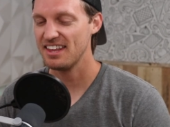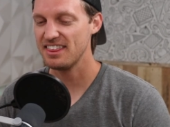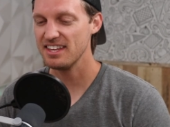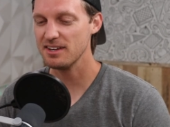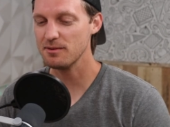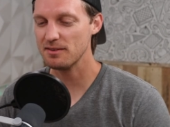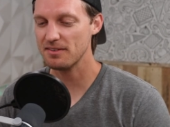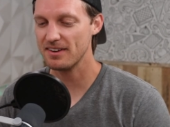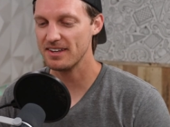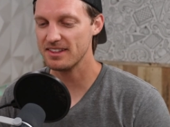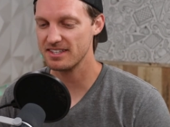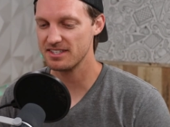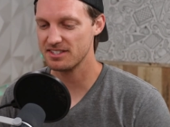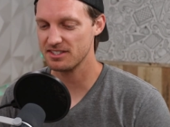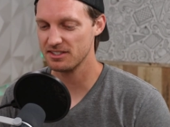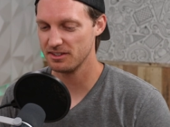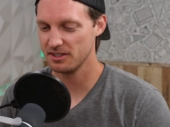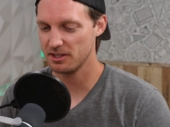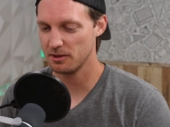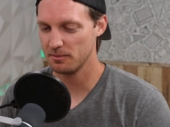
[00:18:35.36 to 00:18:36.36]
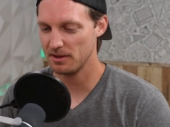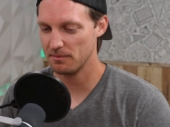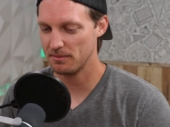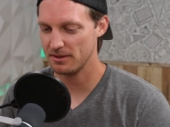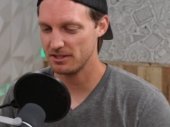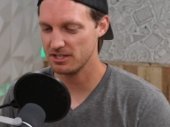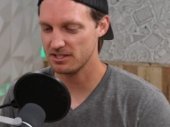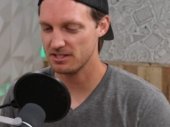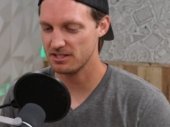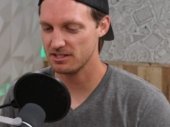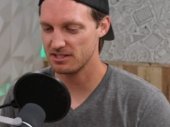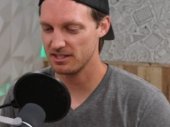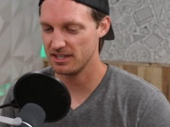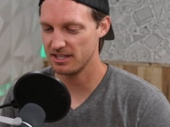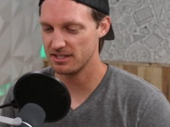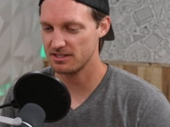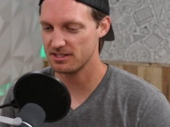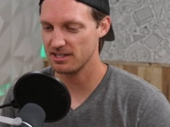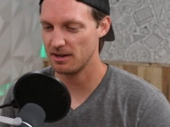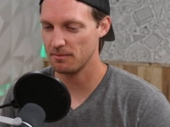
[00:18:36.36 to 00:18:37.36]
I think we've hit this a little bit, but just
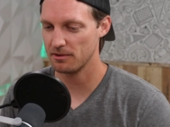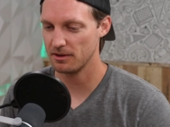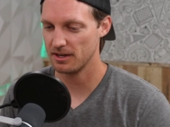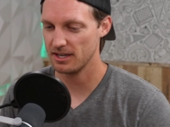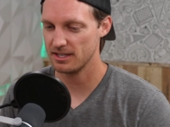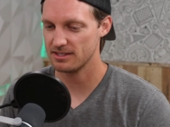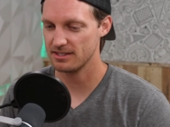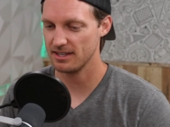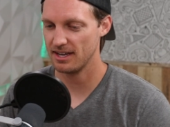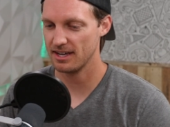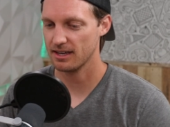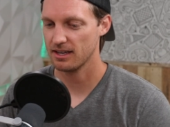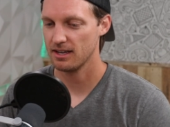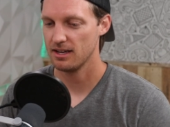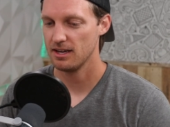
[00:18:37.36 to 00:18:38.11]
in summary, it's like